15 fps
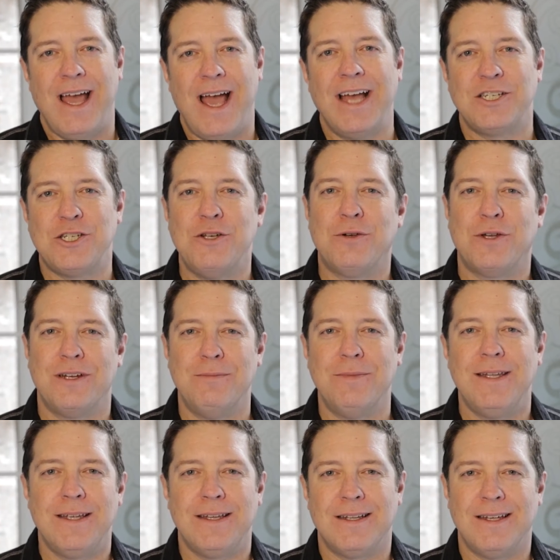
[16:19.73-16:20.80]
As you can
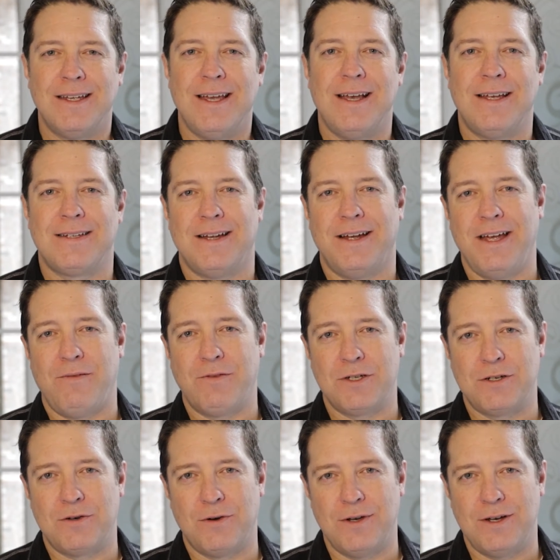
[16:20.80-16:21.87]
immediately guess, I have a
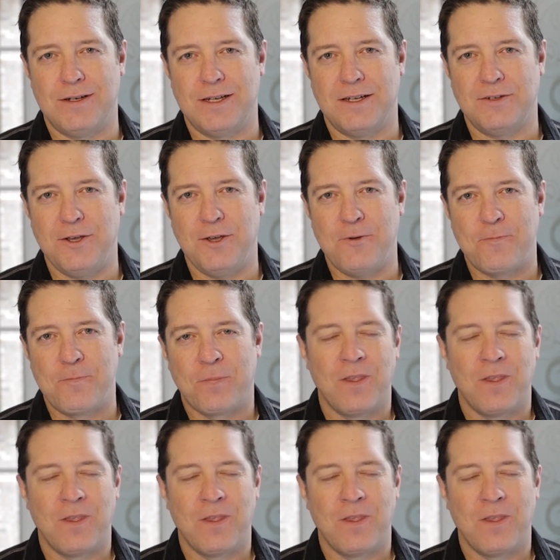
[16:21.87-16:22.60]
story to tell you.